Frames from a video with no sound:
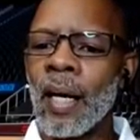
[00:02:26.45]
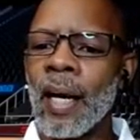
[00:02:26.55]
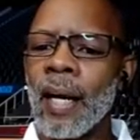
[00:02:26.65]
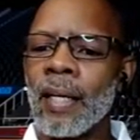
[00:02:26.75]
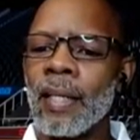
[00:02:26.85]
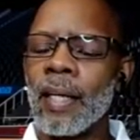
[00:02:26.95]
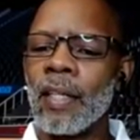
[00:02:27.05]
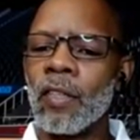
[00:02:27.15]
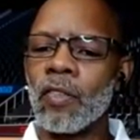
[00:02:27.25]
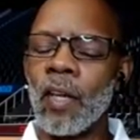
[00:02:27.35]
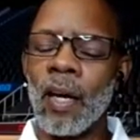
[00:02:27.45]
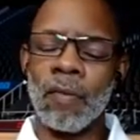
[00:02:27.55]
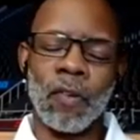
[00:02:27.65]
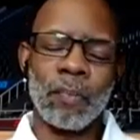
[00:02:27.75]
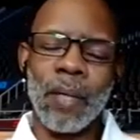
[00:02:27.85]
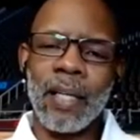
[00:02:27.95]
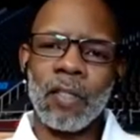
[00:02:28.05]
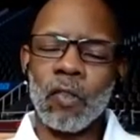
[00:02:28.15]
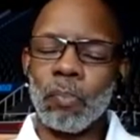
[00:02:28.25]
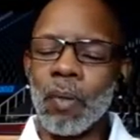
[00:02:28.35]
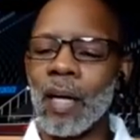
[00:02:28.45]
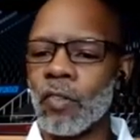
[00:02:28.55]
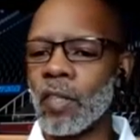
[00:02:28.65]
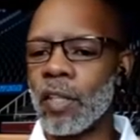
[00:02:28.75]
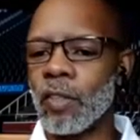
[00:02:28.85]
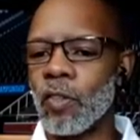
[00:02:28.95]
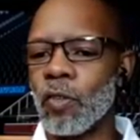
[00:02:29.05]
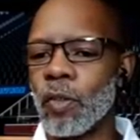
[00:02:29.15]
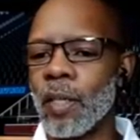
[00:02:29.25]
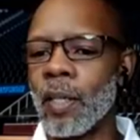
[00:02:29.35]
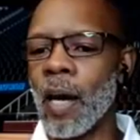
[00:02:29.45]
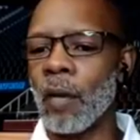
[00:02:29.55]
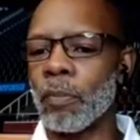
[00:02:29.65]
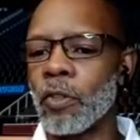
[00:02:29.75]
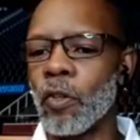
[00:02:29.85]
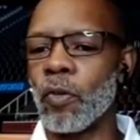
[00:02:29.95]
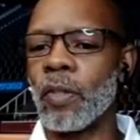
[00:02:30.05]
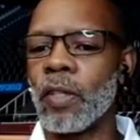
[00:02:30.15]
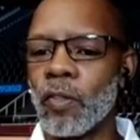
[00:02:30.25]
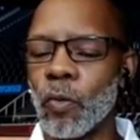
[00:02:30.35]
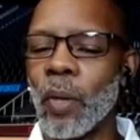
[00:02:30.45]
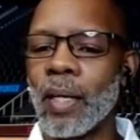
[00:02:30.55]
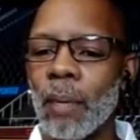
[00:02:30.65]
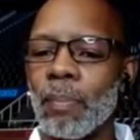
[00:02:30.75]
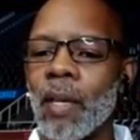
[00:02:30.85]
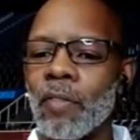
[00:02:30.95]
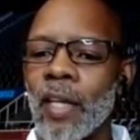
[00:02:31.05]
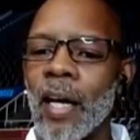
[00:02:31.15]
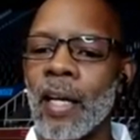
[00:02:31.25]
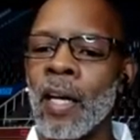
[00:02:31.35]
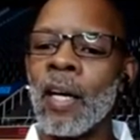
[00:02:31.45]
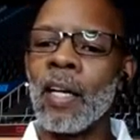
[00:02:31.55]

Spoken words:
And it is, for me, is a blessing to get an opportunity to wake up every day